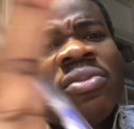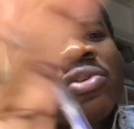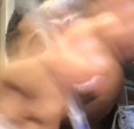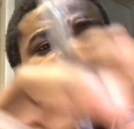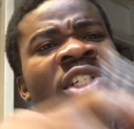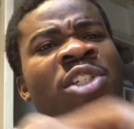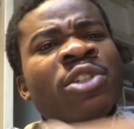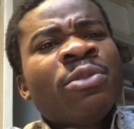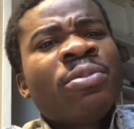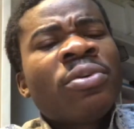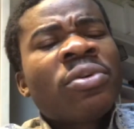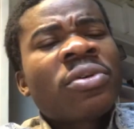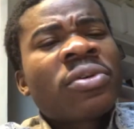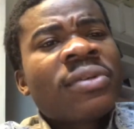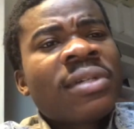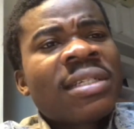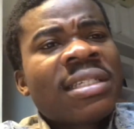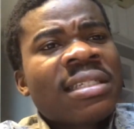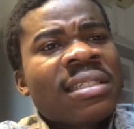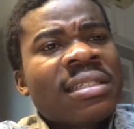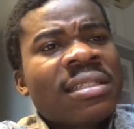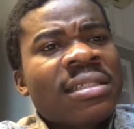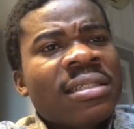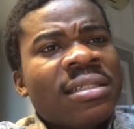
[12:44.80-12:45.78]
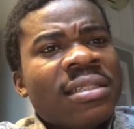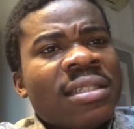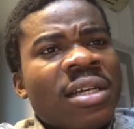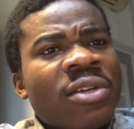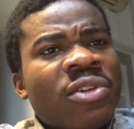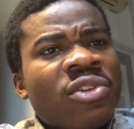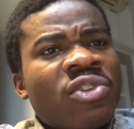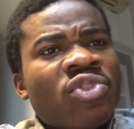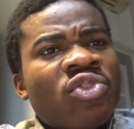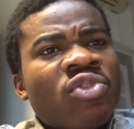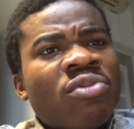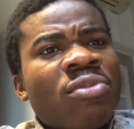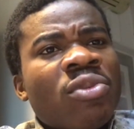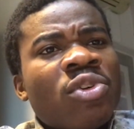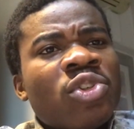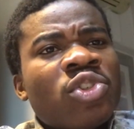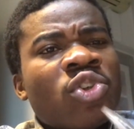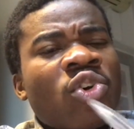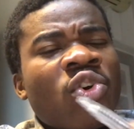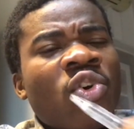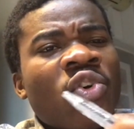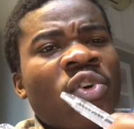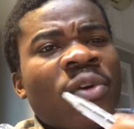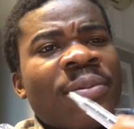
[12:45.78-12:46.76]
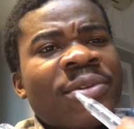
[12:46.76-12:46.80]
much hypocrisy, there is so much
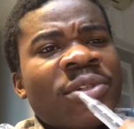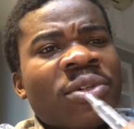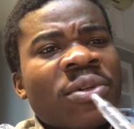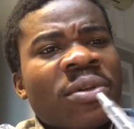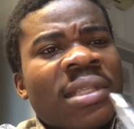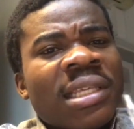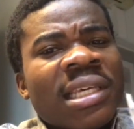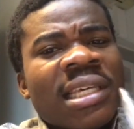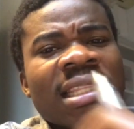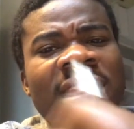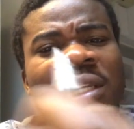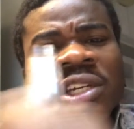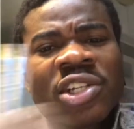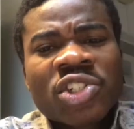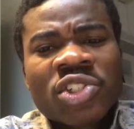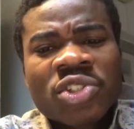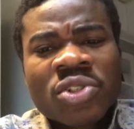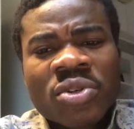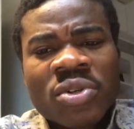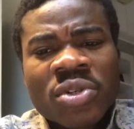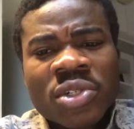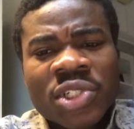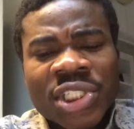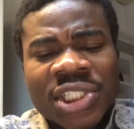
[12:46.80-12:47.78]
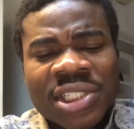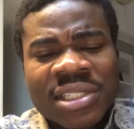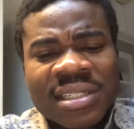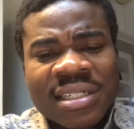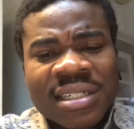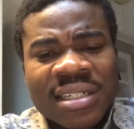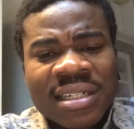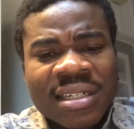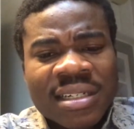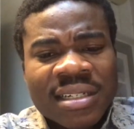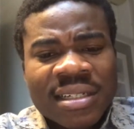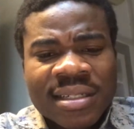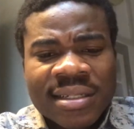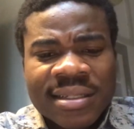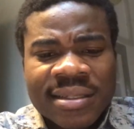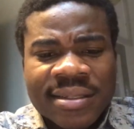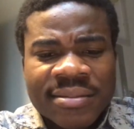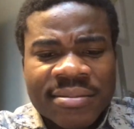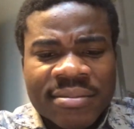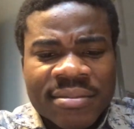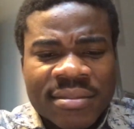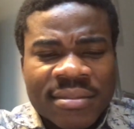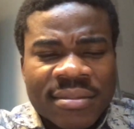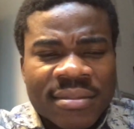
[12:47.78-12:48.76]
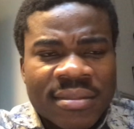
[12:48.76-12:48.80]
corruption in the church,
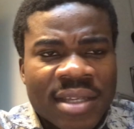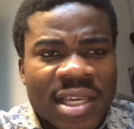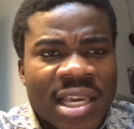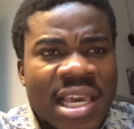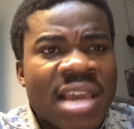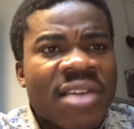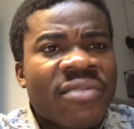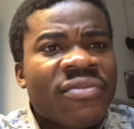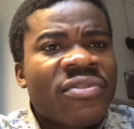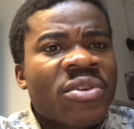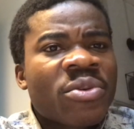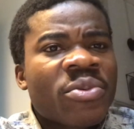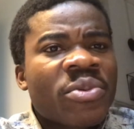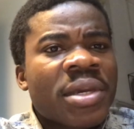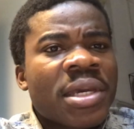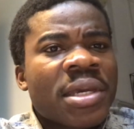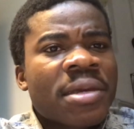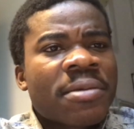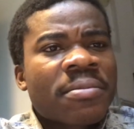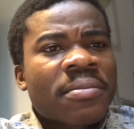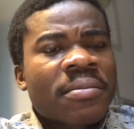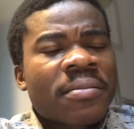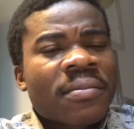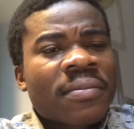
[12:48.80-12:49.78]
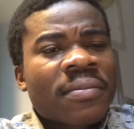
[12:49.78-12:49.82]
everywhere.